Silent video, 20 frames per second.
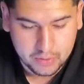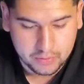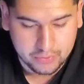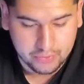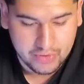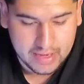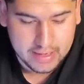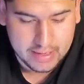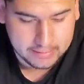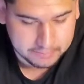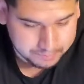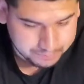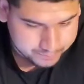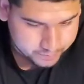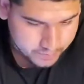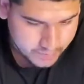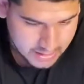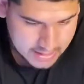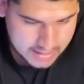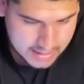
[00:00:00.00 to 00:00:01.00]
of the fan.
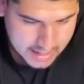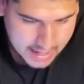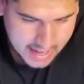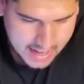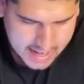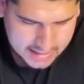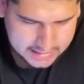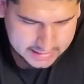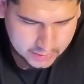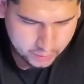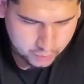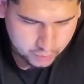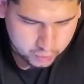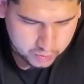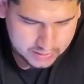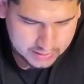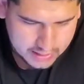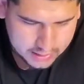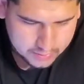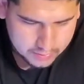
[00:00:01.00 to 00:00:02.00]
Highly
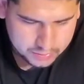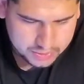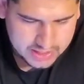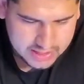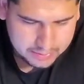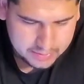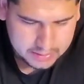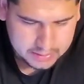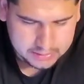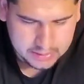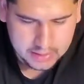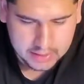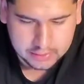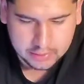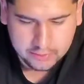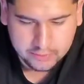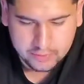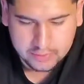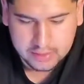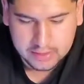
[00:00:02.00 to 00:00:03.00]
reliable Japanese
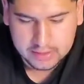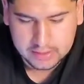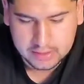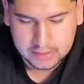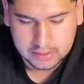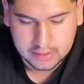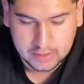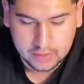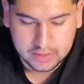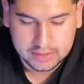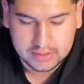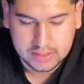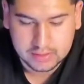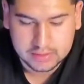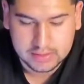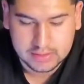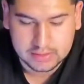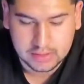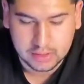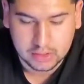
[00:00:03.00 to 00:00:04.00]
150 degrees
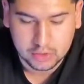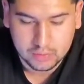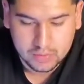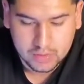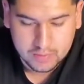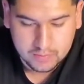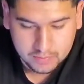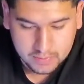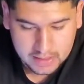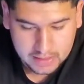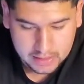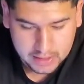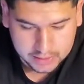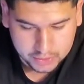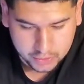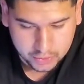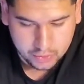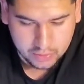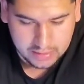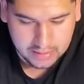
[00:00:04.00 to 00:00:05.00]
Celsius aluminum
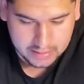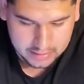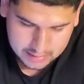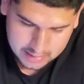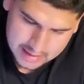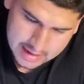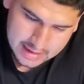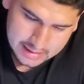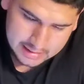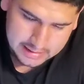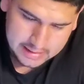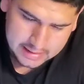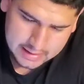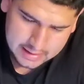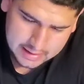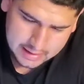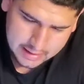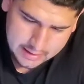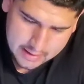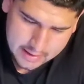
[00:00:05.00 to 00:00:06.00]

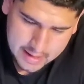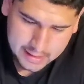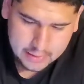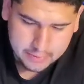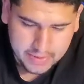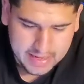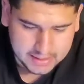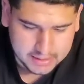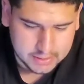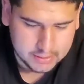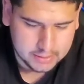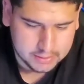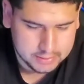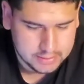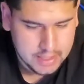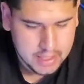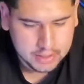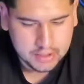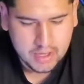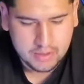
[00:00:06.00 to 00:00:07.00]
electrolytic capacitors.
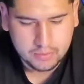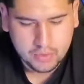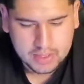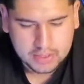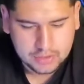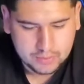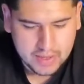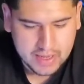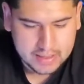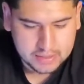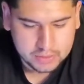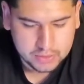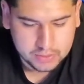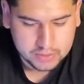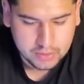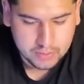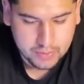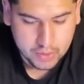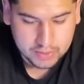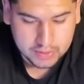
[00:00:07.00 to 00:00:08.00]
Top grade Japan
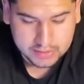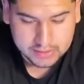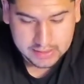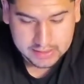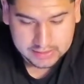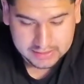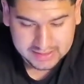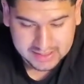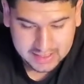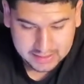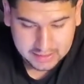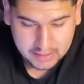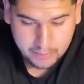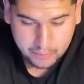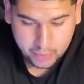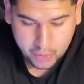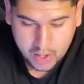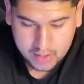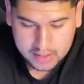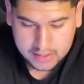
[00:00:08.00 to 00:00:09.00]
source component extend
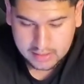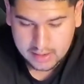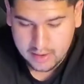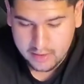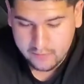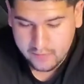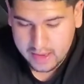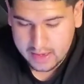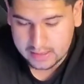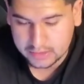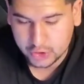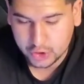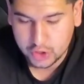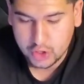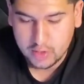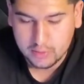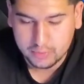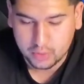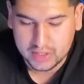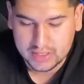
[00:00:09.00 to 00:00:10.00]
product life and ensure
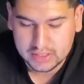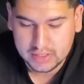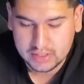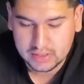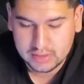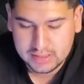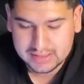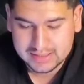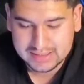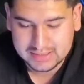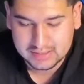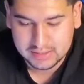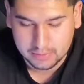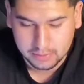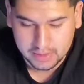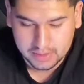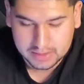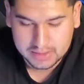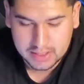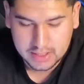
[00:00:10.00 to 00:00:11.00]
operation
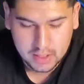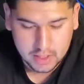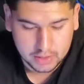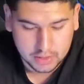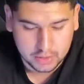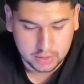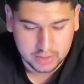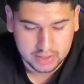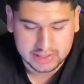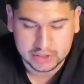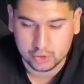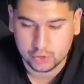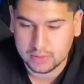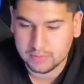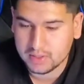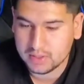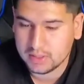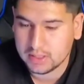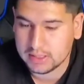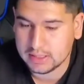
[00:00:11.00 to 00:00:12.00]
stability under
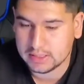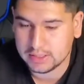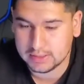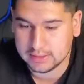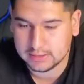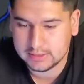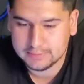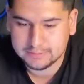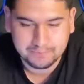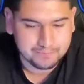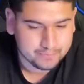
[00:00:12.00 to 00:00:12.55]
extreme conditions.